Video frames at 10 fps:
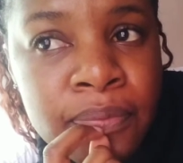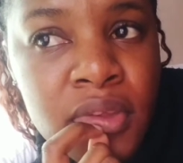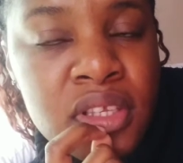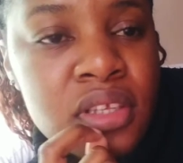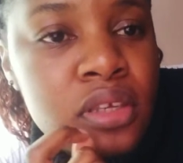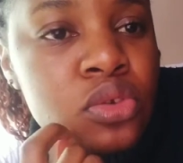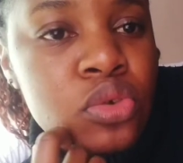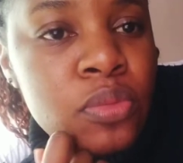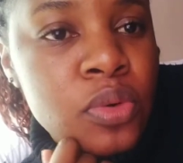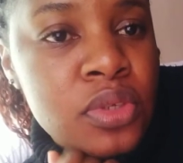it's next
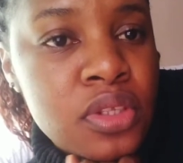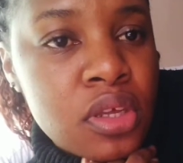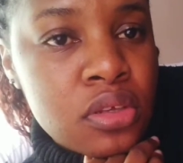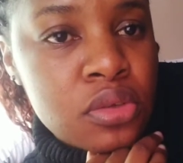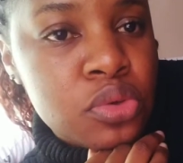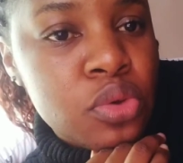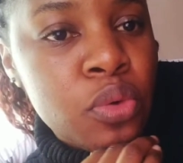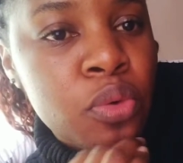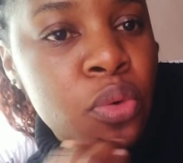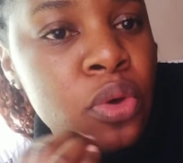to most things, so
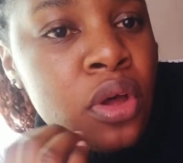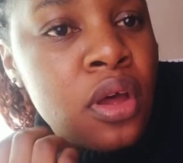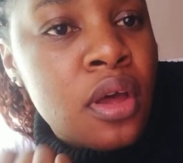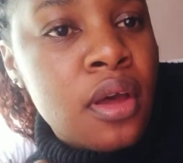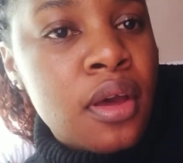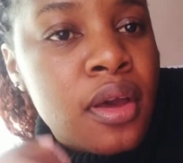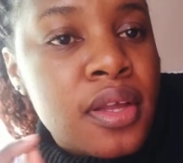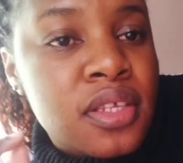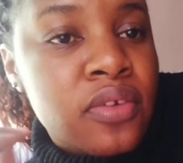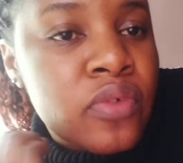
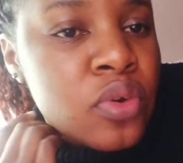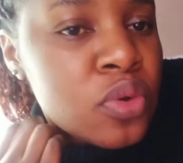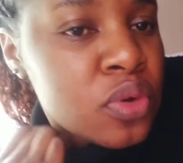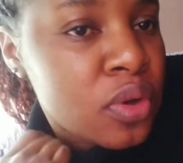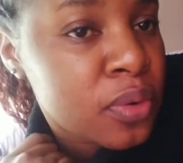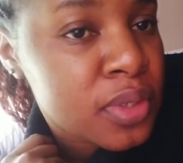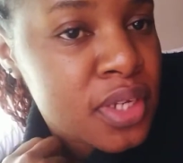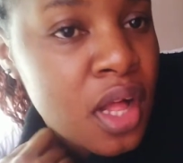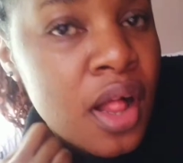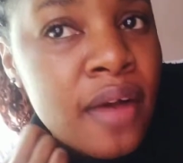it's a very good
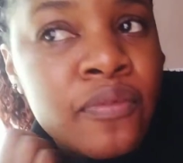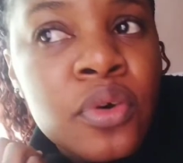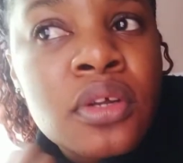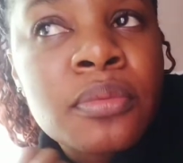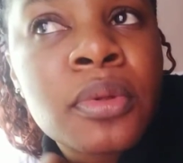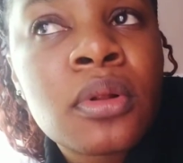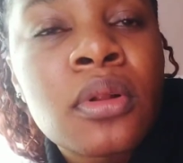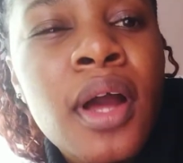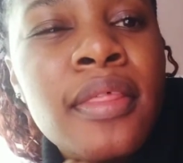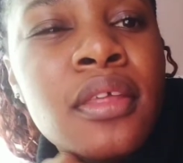hotel,
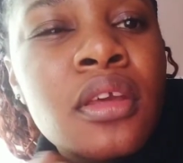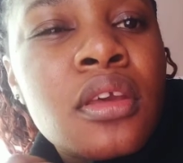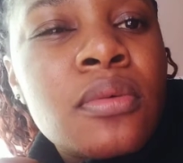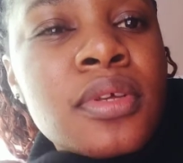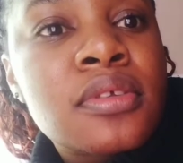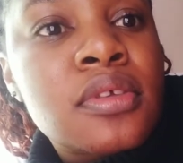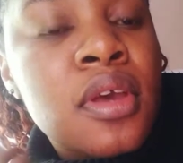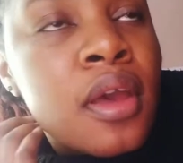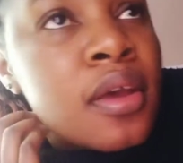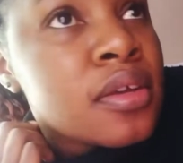affordable. I think it
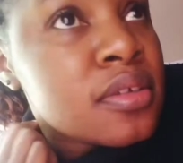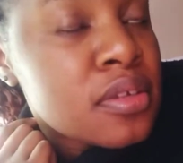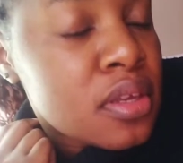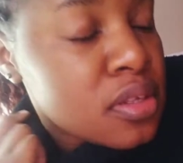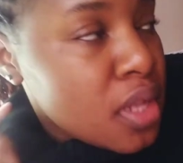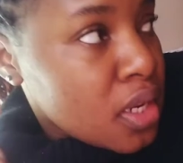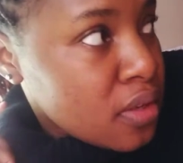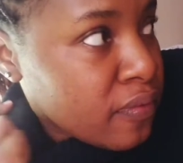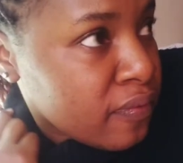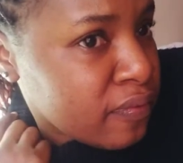was six
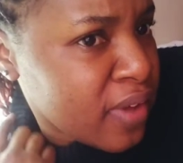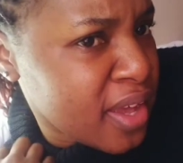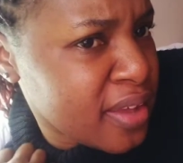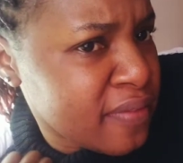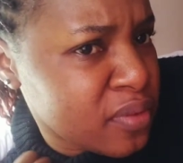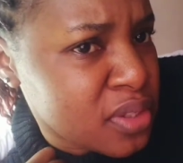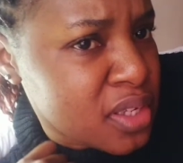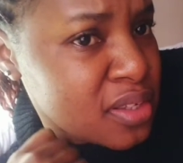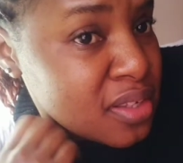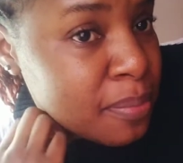ninety five or
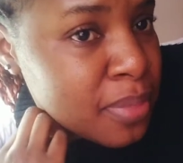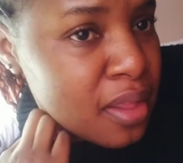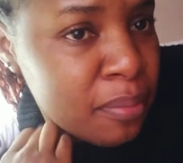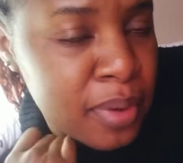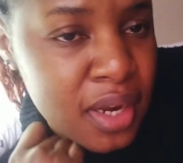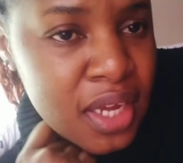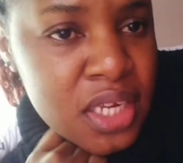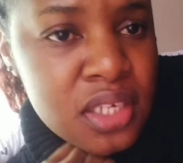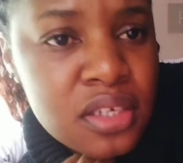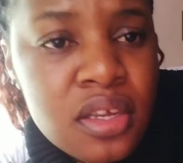six something per
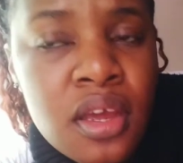night.